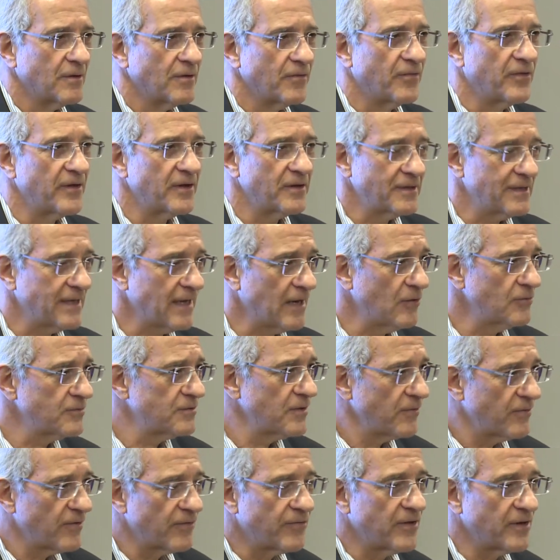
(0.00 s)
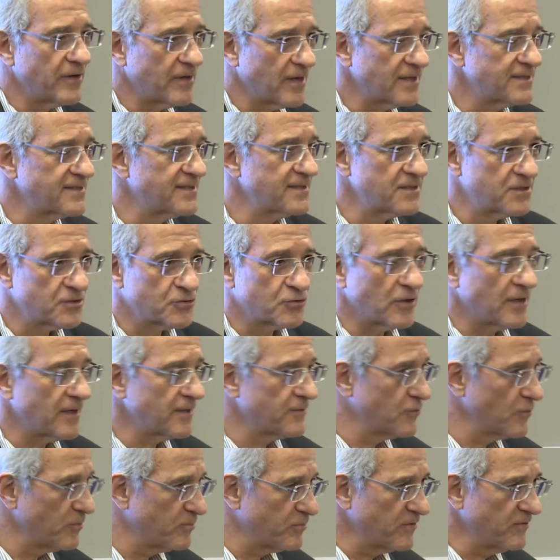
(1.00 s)
the encounter that the Nazis
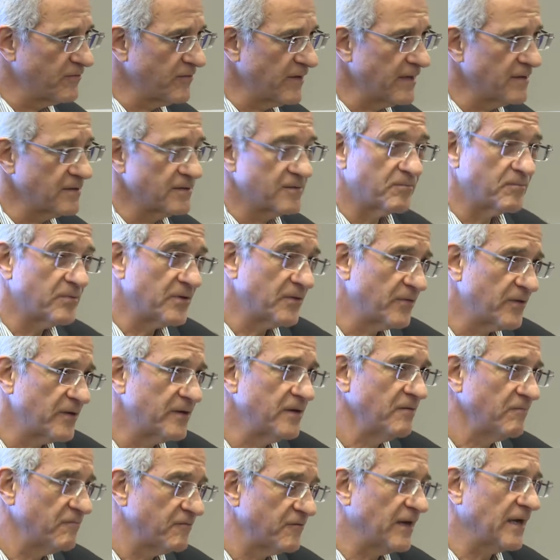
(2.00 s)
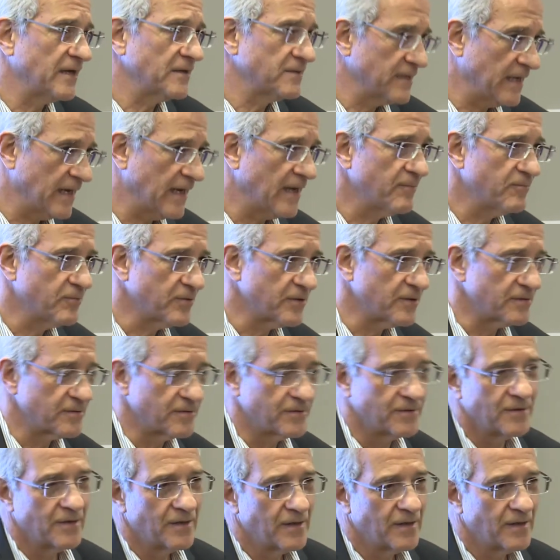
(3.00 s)
tried to prevent, but that in fact happened